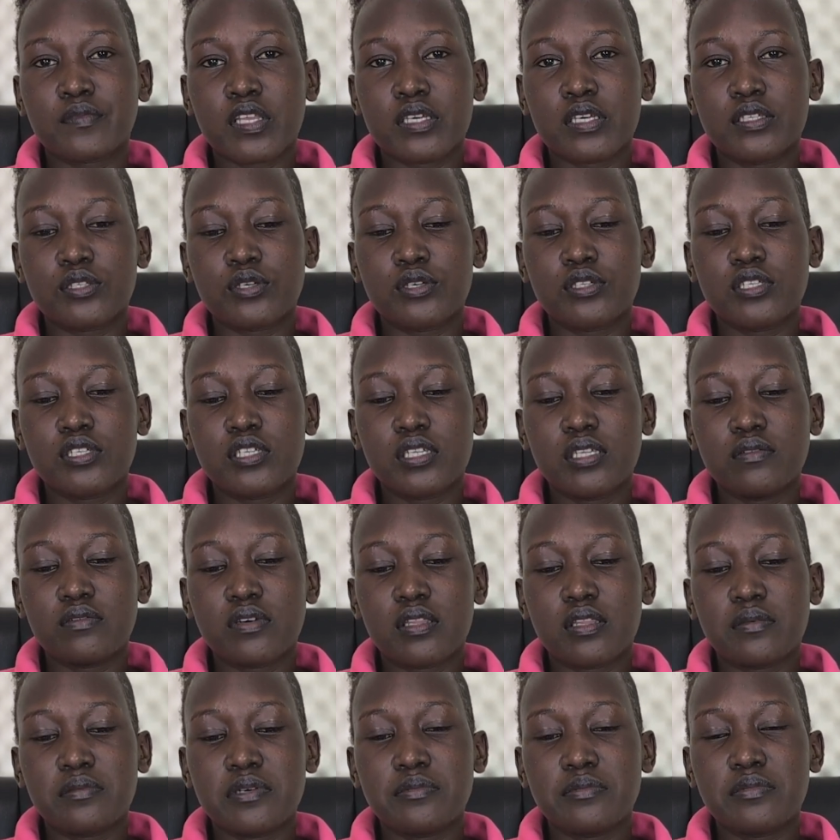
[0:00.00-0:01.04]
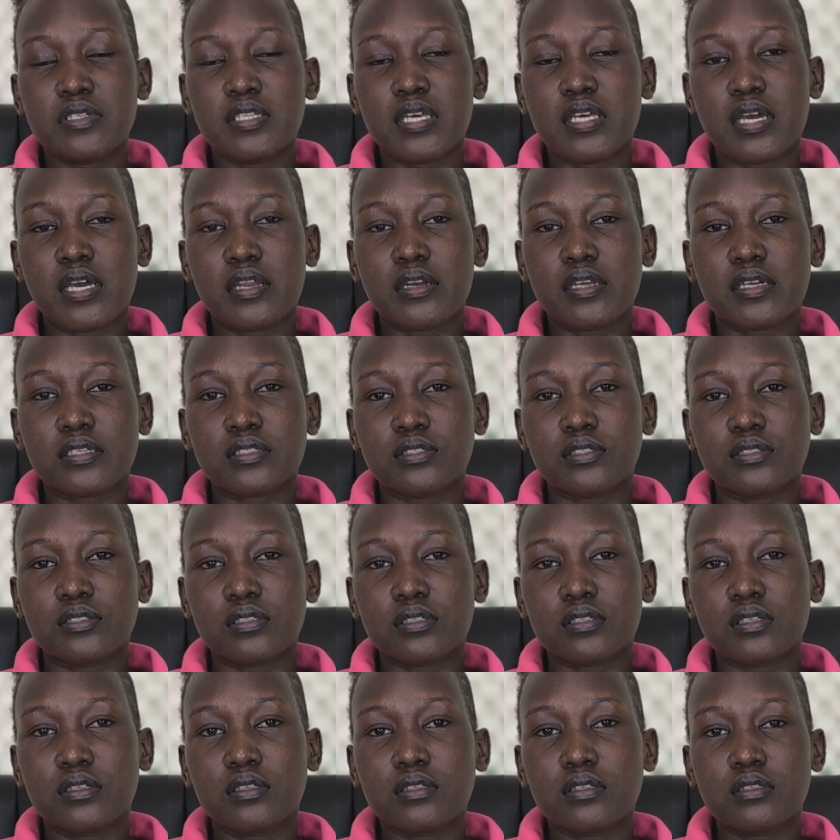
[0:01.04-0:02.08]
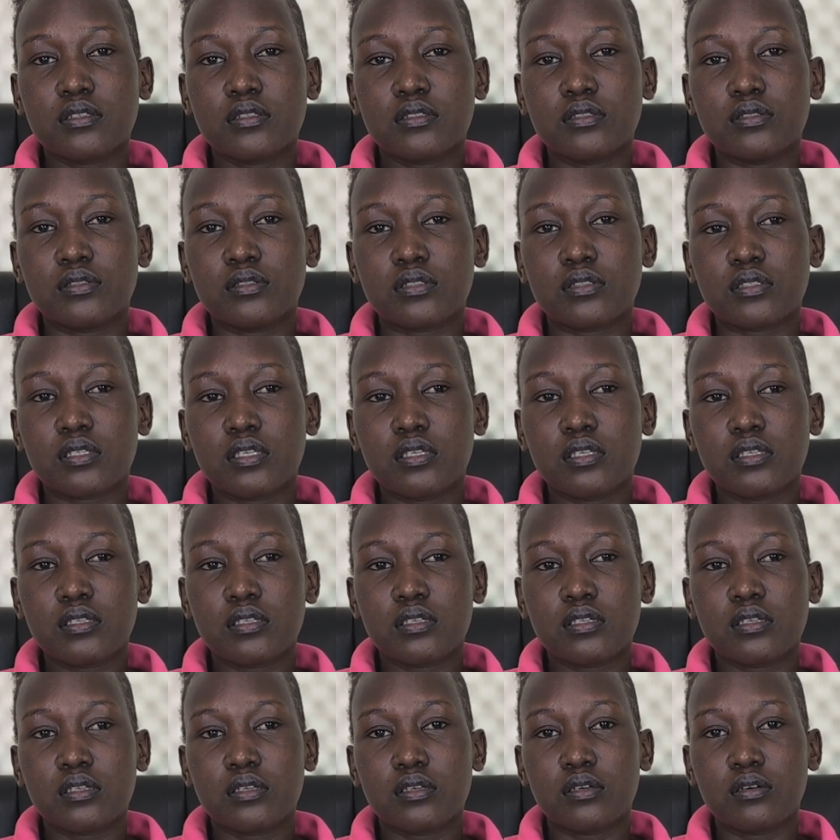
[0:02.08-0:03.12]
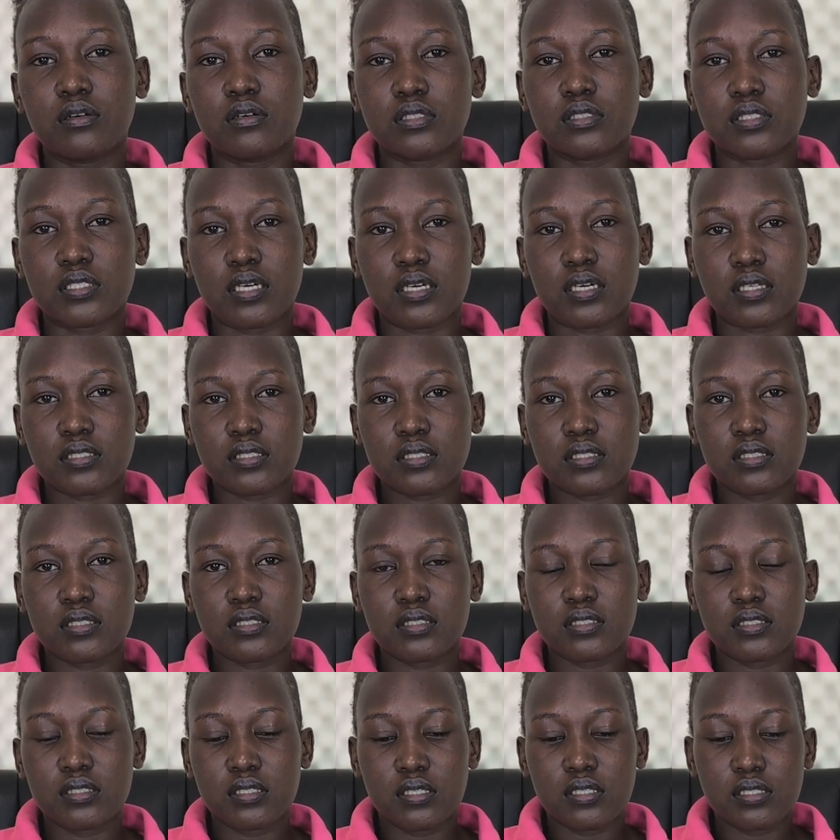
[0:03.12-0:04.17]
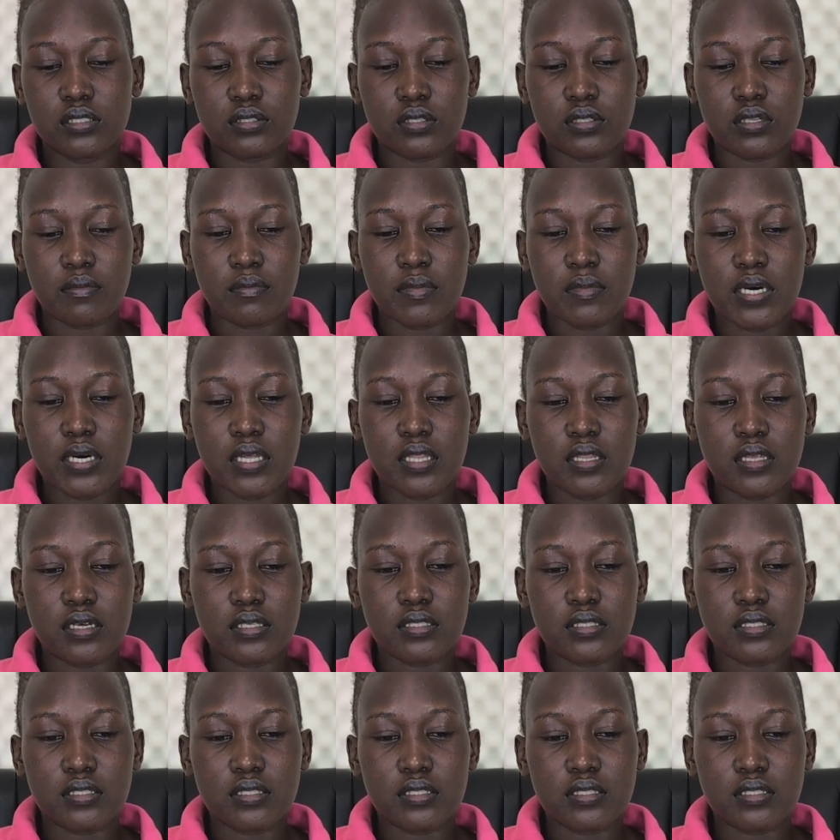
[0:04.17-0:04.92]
So you deliver the baby direct on skin to skin contact to the mother.